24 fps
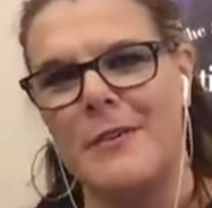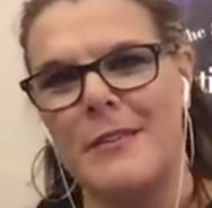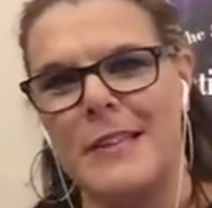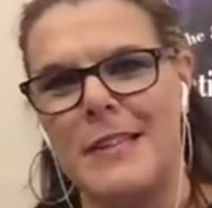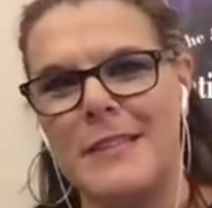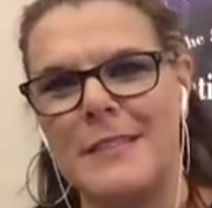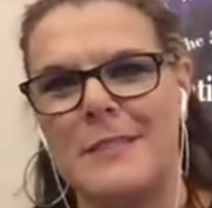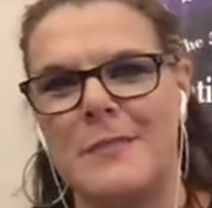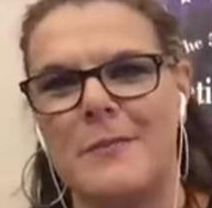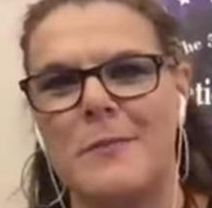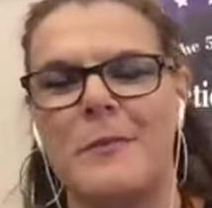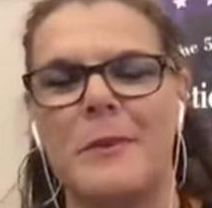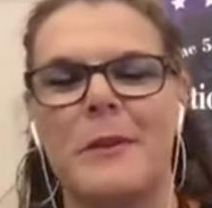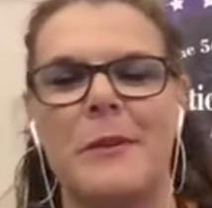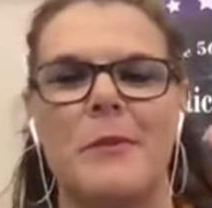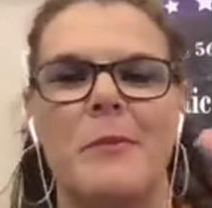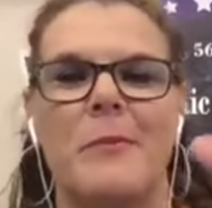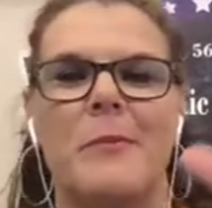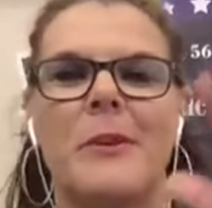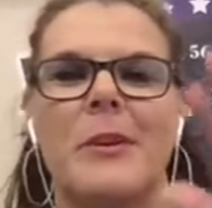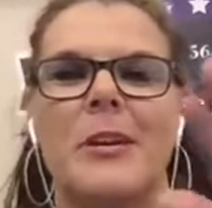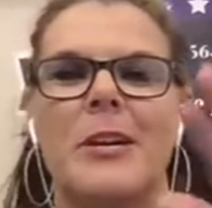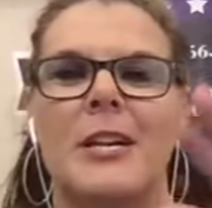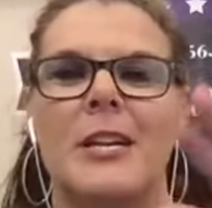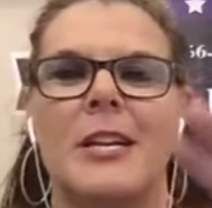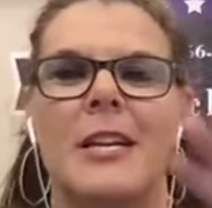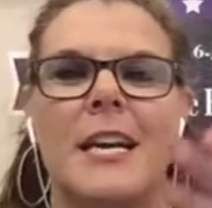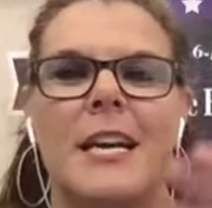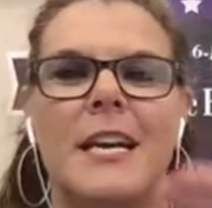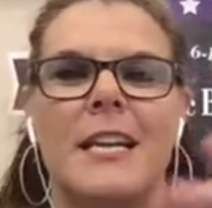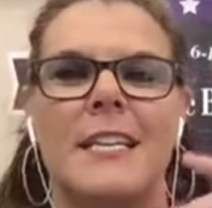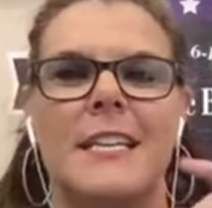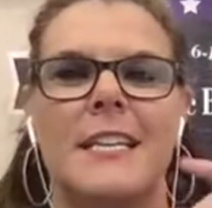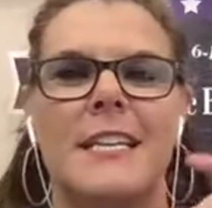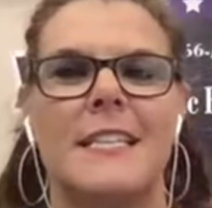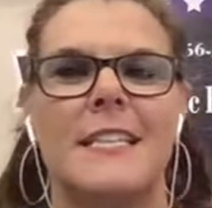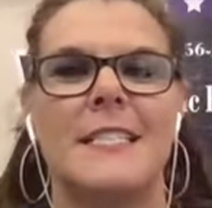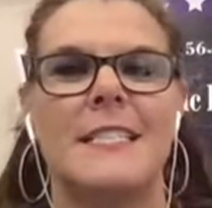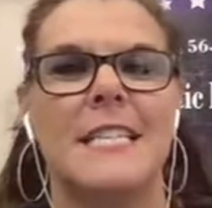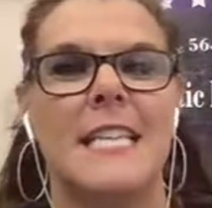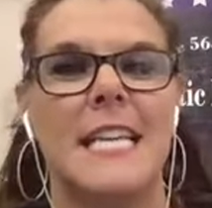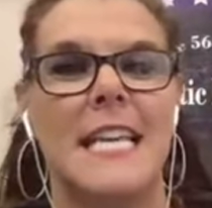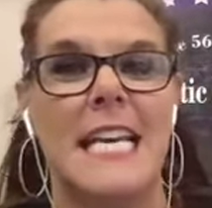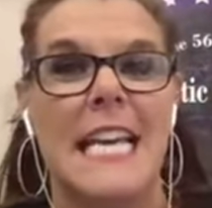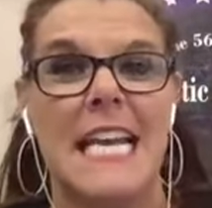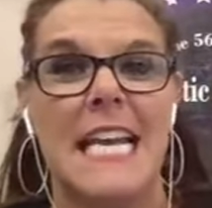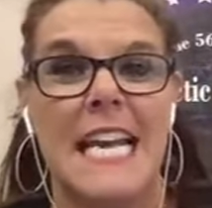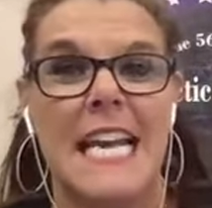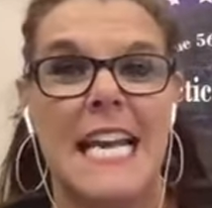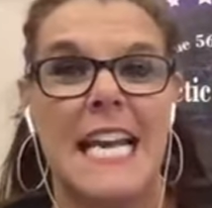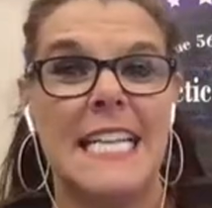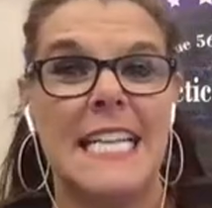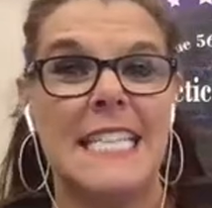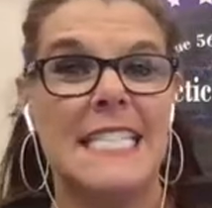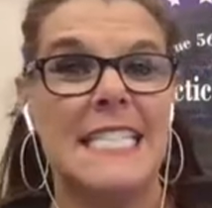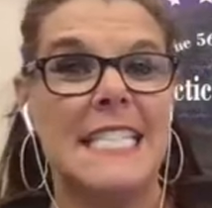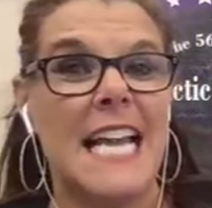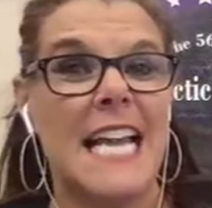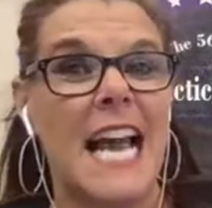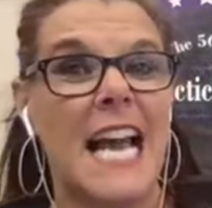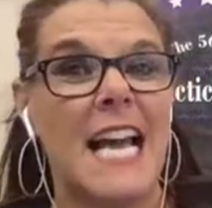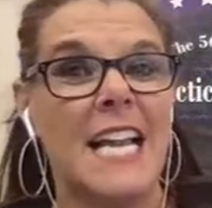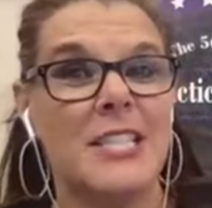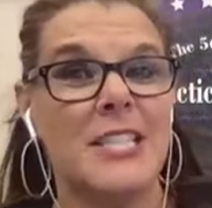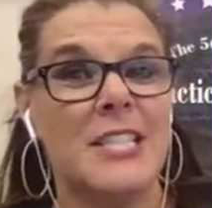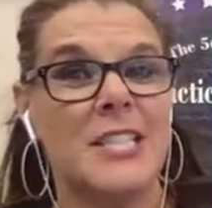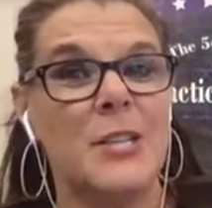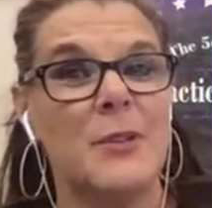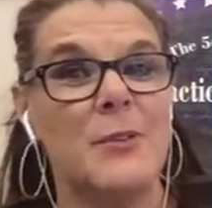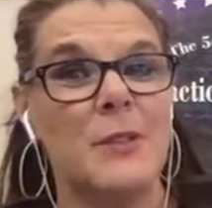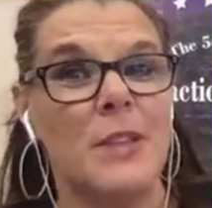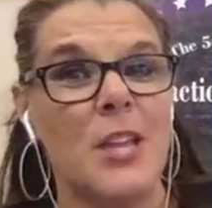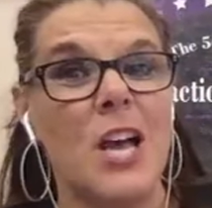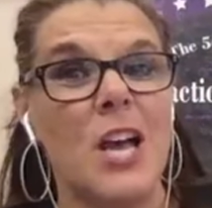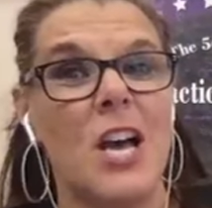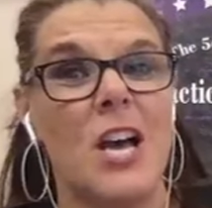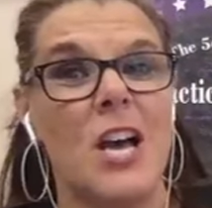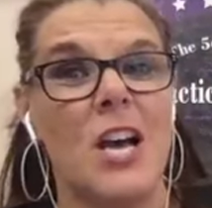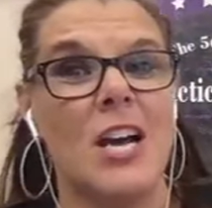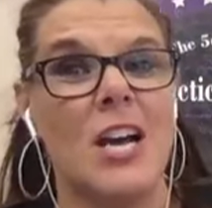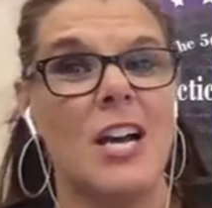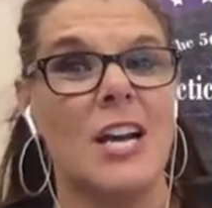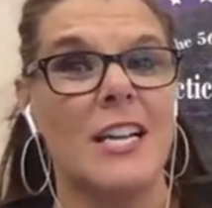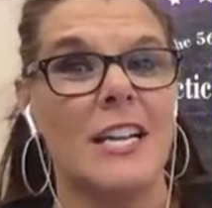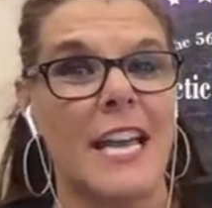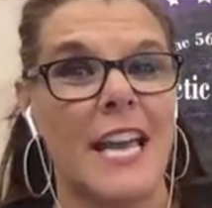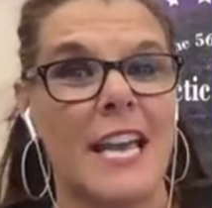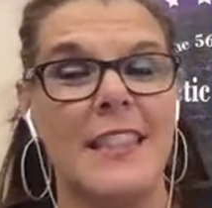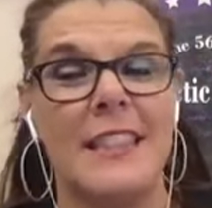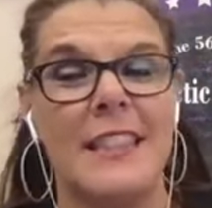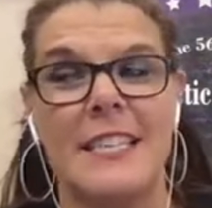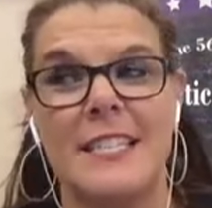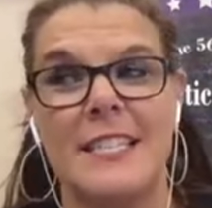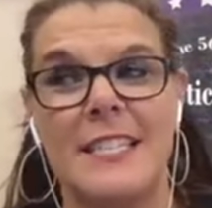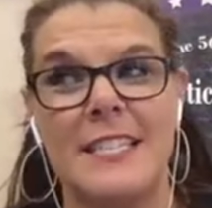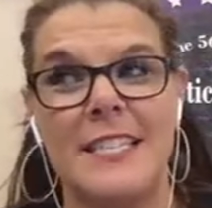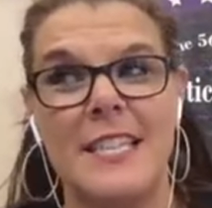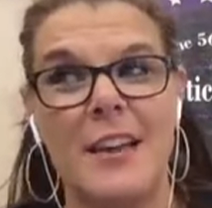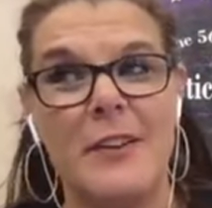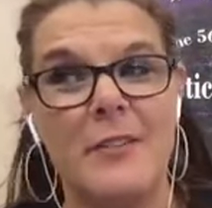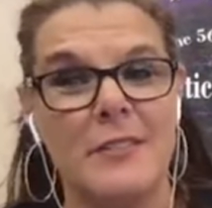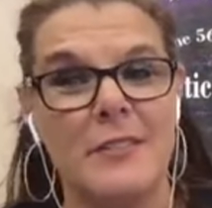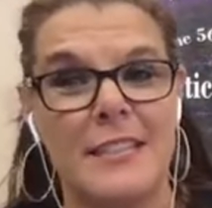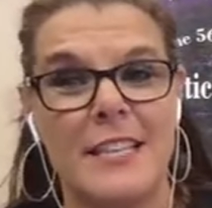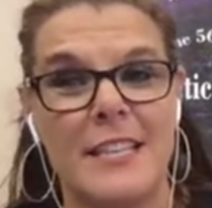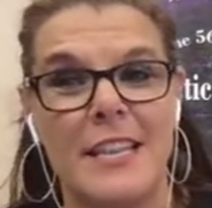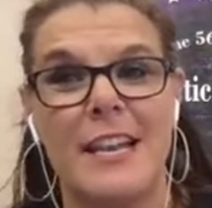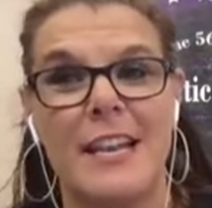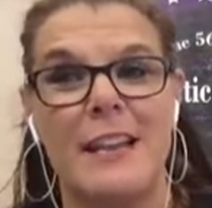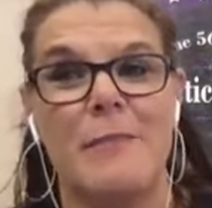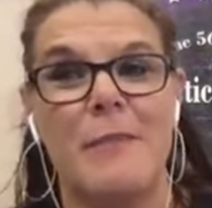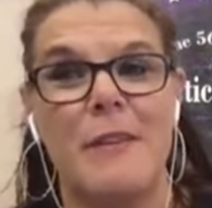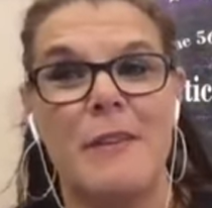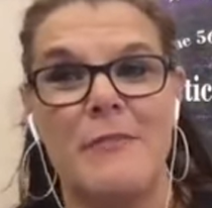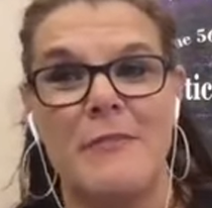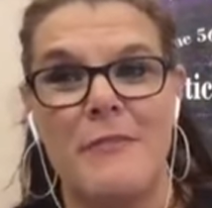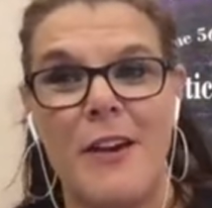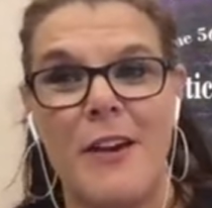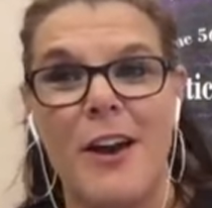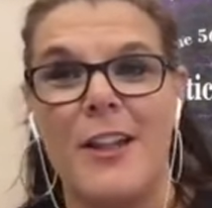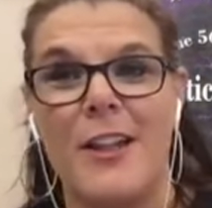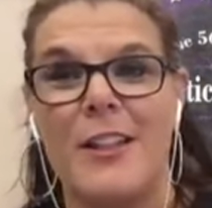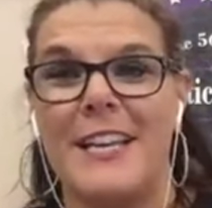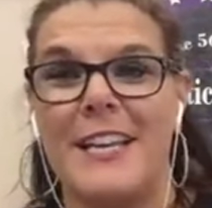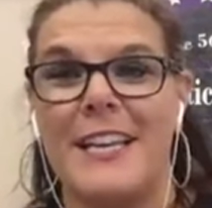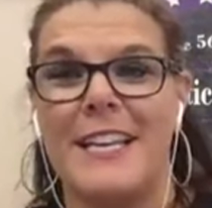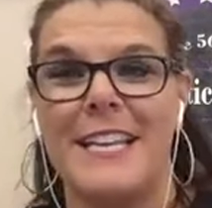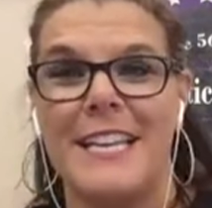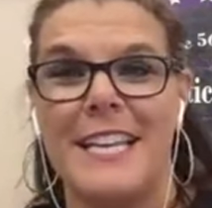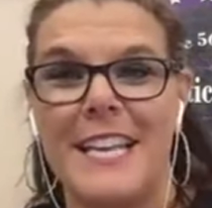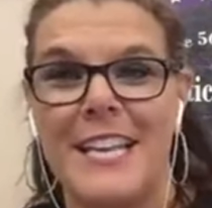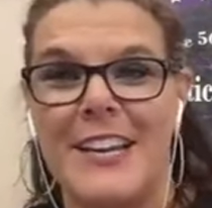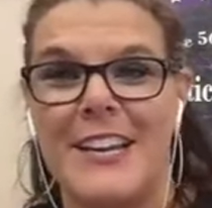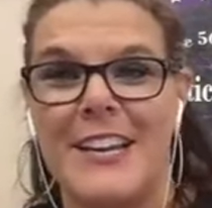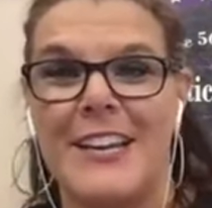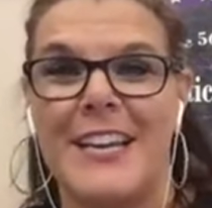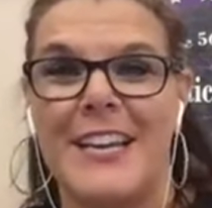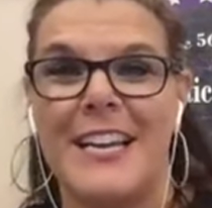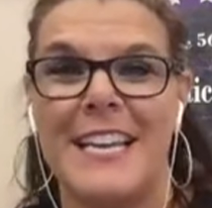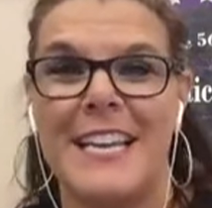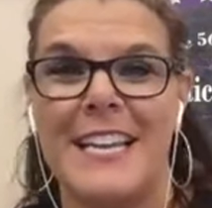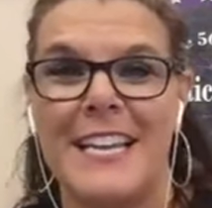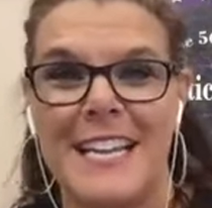That's what we were working on because it's not too long and the snow is going to be falling here in